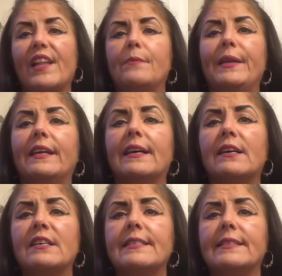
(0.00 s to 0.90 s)

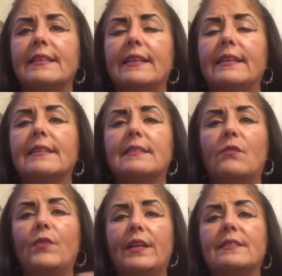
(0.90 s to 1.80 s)
Because it gets on
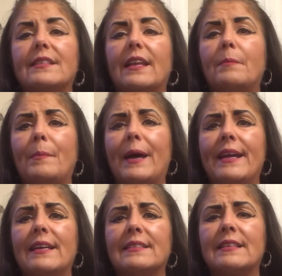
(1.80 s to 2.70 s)
the inside of my
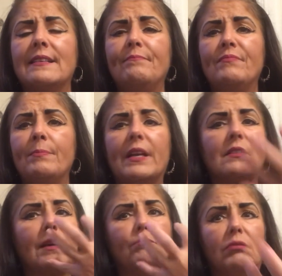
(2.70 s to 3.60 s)
mask
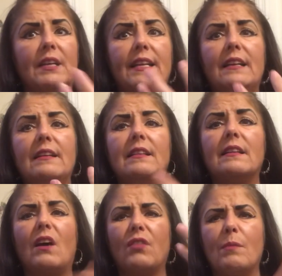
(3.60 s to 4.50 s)
because I breathe and
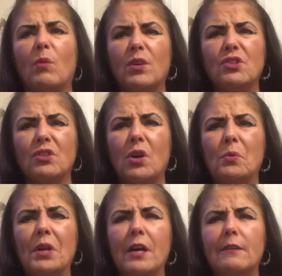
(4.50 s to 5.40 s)
all that moisture
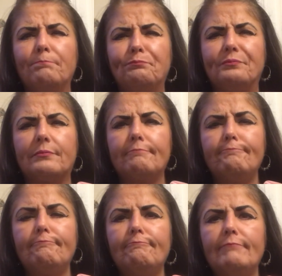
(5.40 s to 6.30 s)
going on.
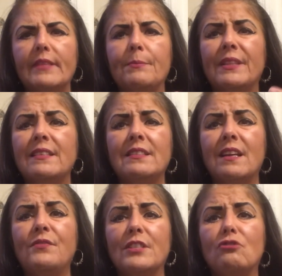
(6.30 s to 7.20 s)
But this
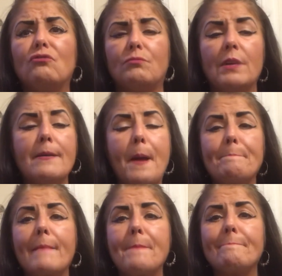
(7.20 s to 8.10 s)
stuff is
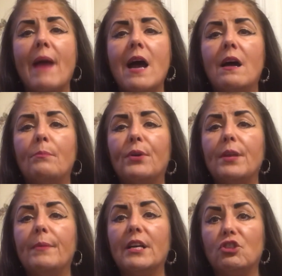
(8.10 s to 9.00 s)
pretty
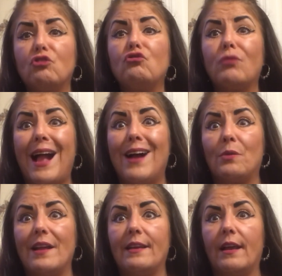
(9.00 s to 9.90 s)
much dry
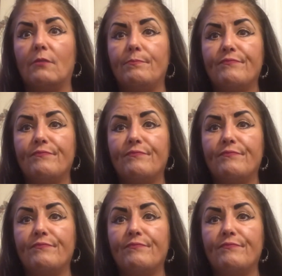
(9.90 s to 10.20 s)
right now.